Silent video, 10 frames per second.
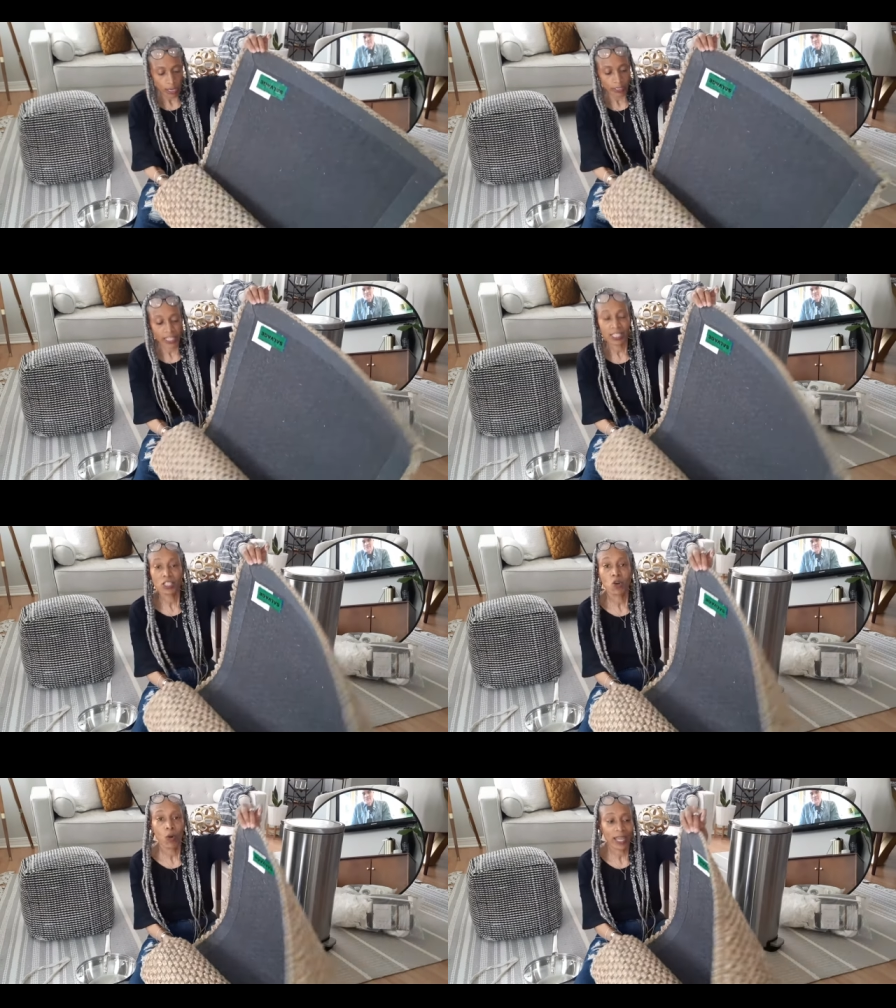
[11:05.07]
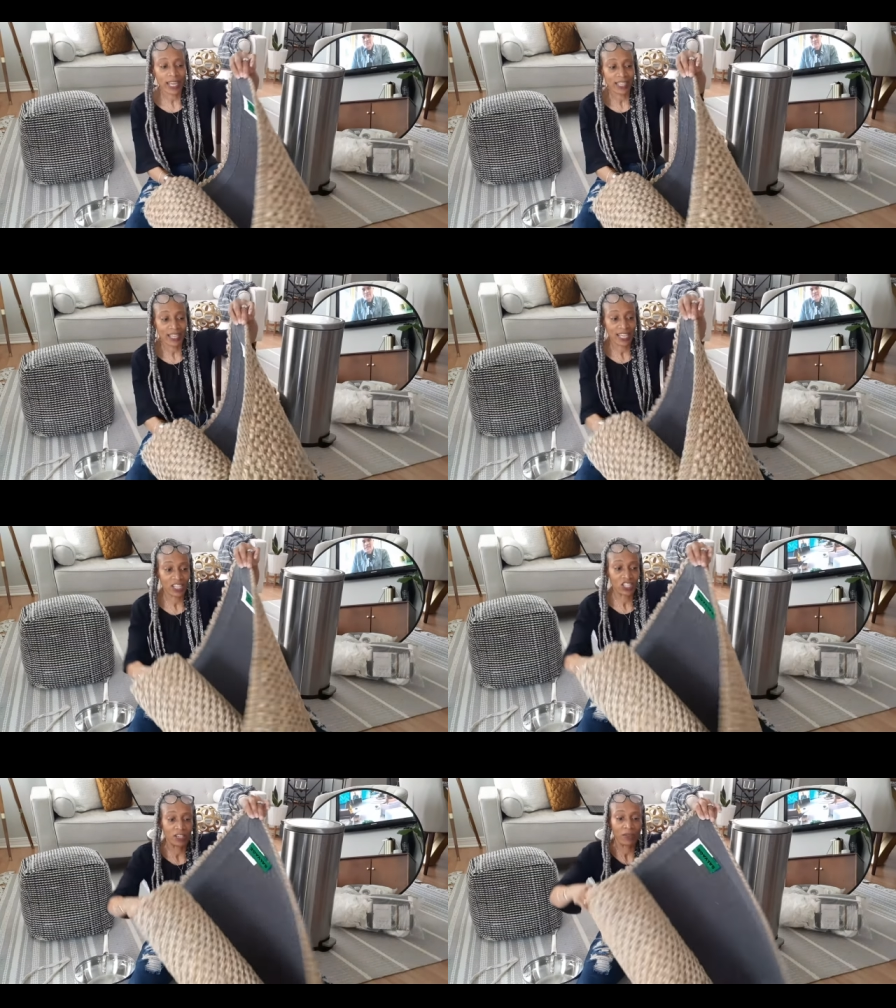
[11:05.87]
This is going in the
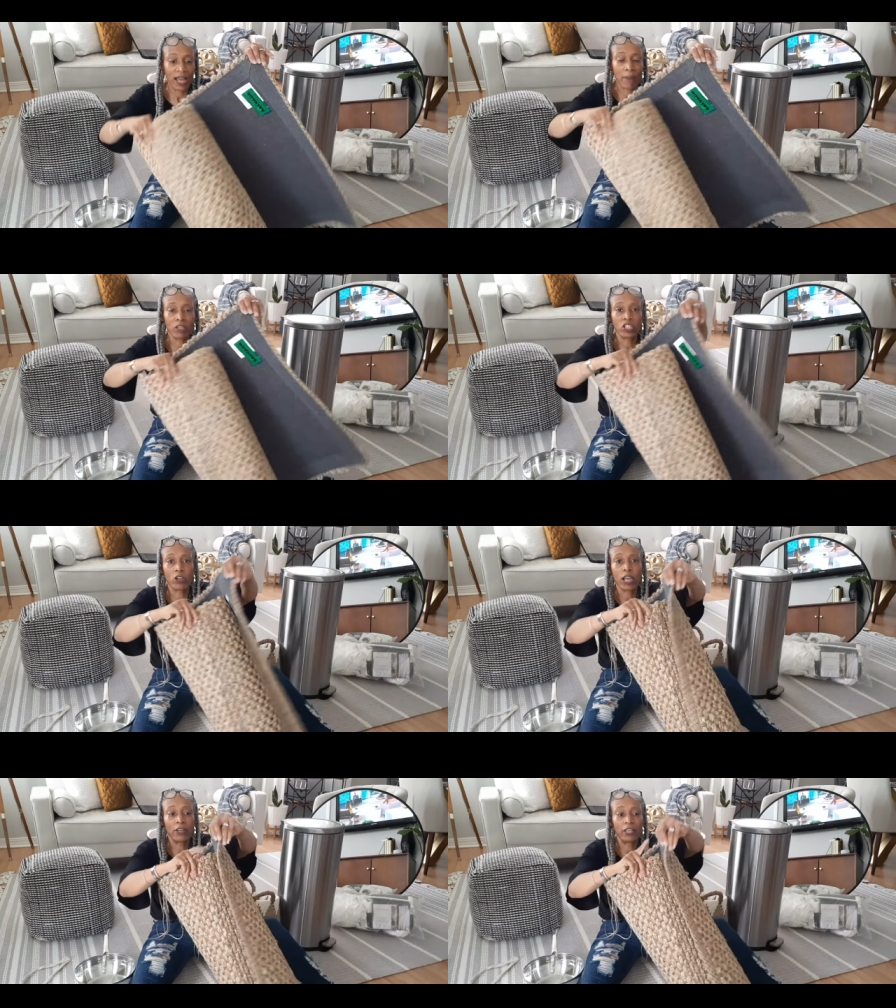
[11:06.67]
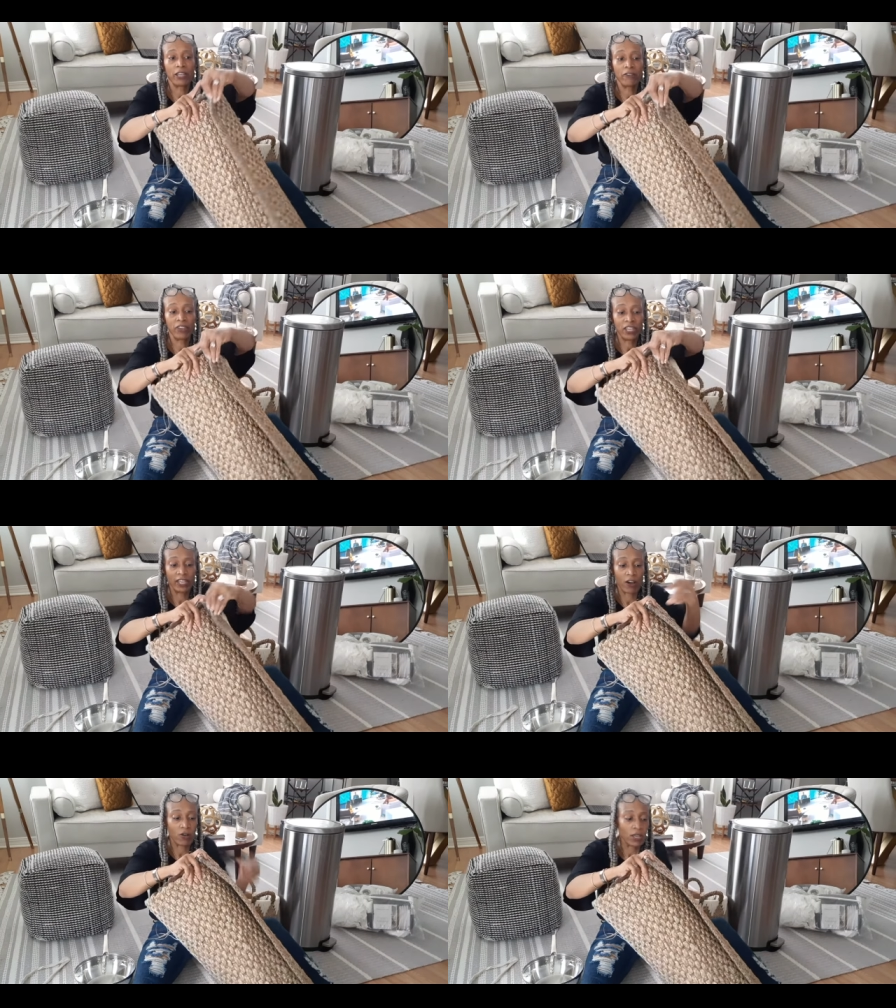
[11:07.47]
kitchen. I'm gonna show y'all another
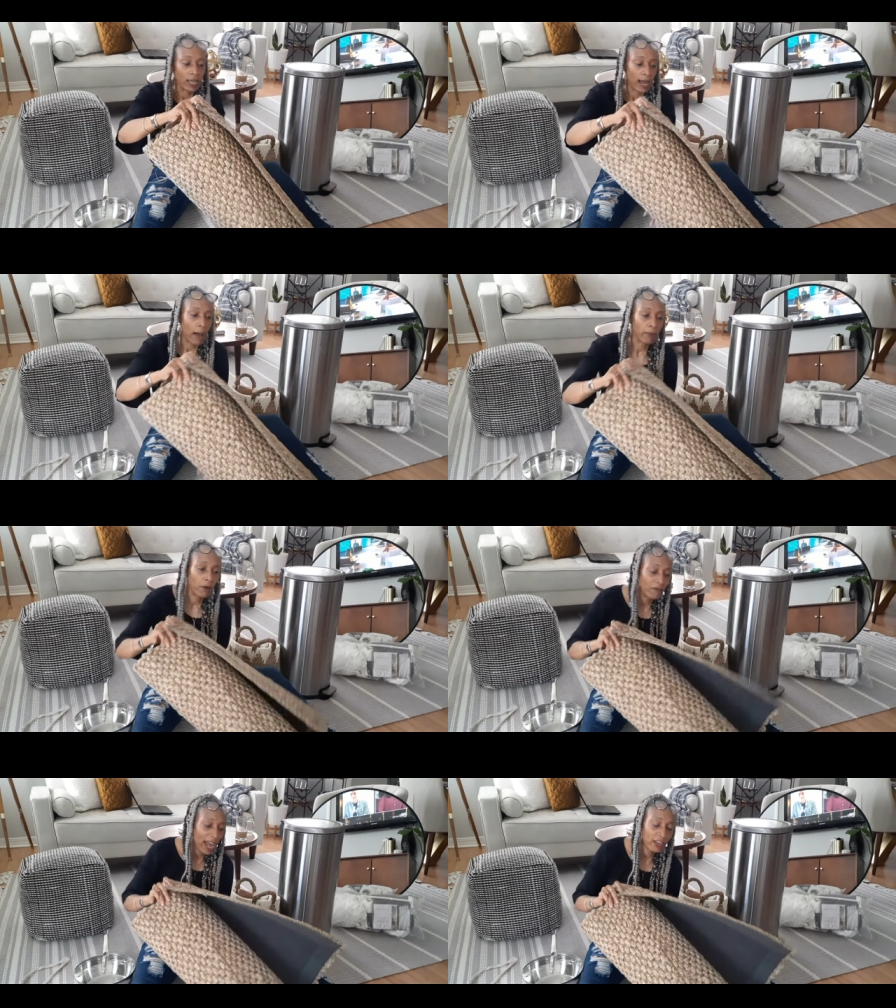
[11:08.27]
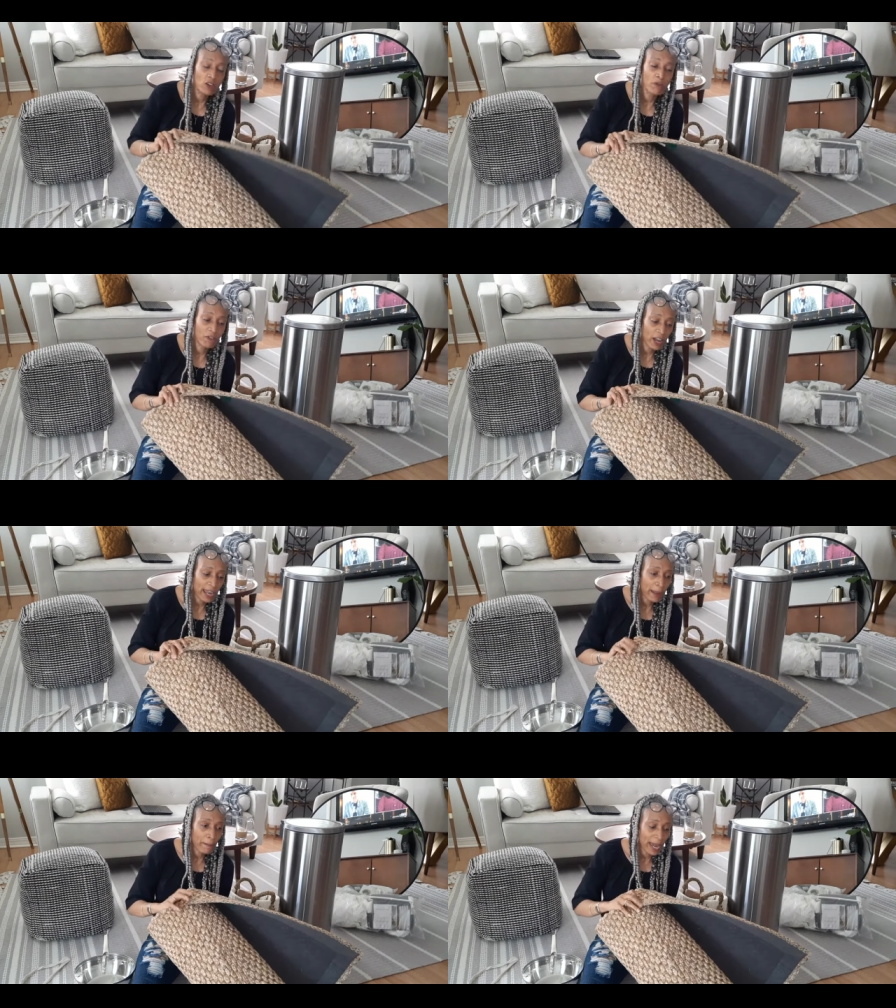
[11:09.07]
video. I'm gonna vacuum front
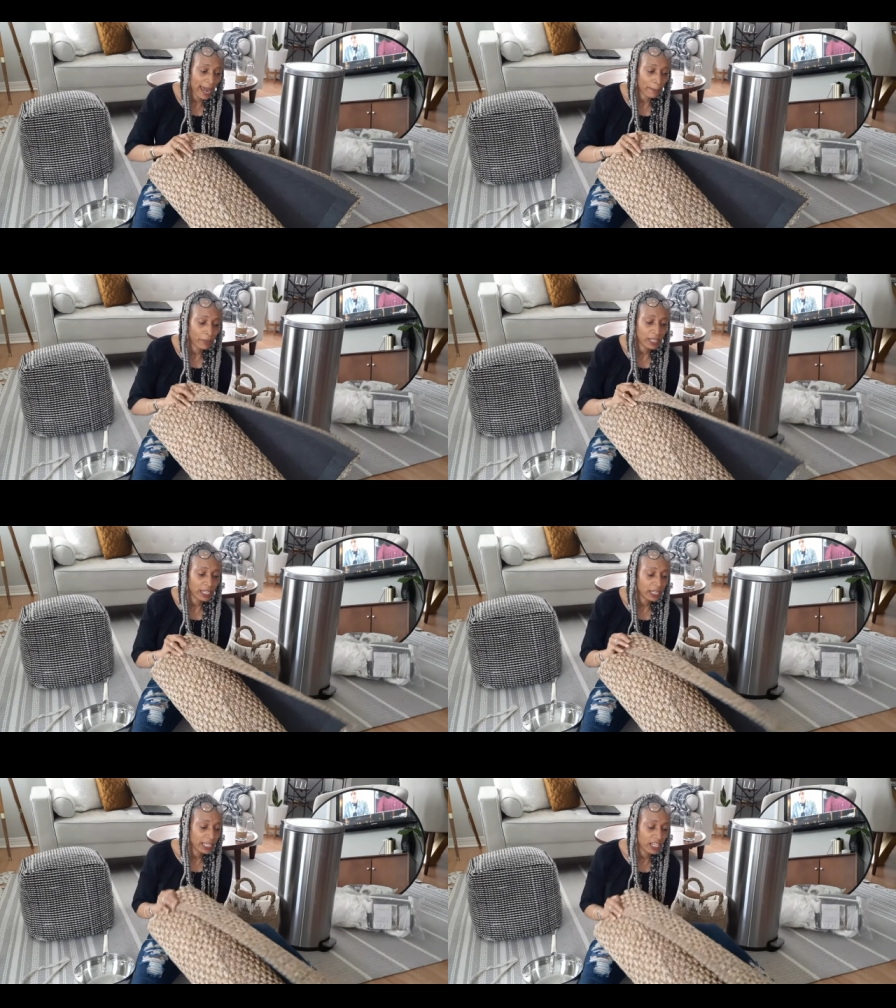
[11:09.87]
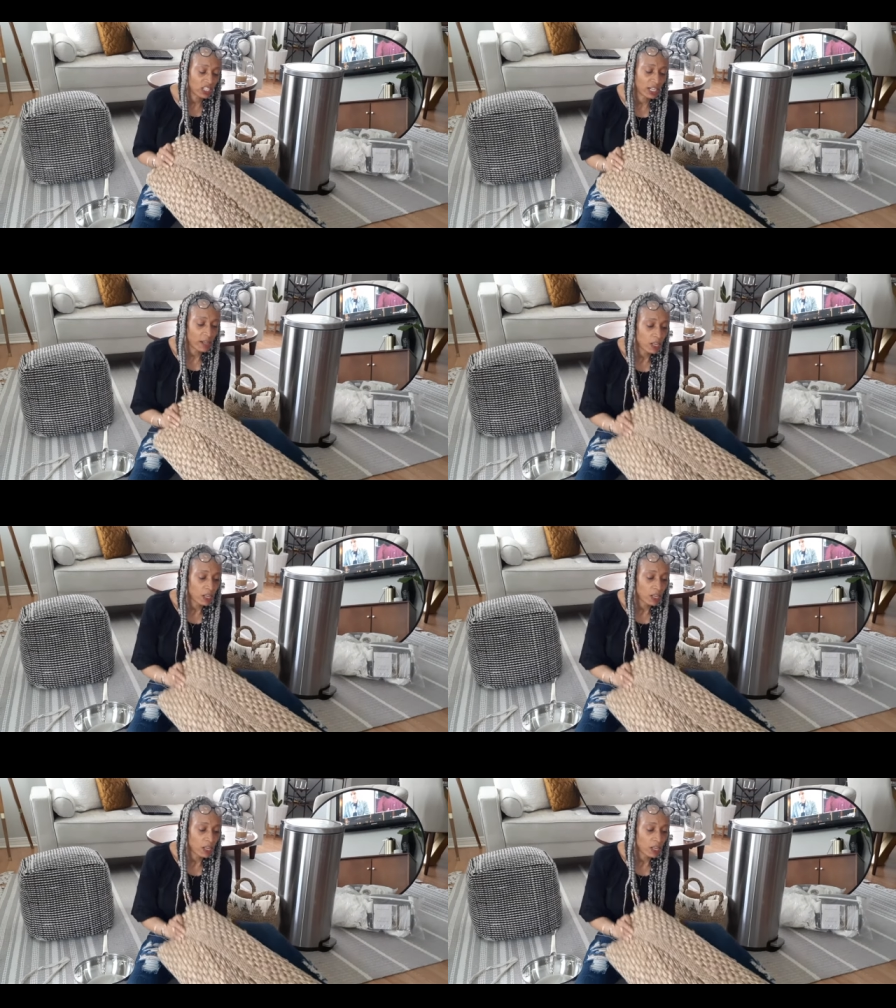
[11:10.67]
and back, put it in the kitchen.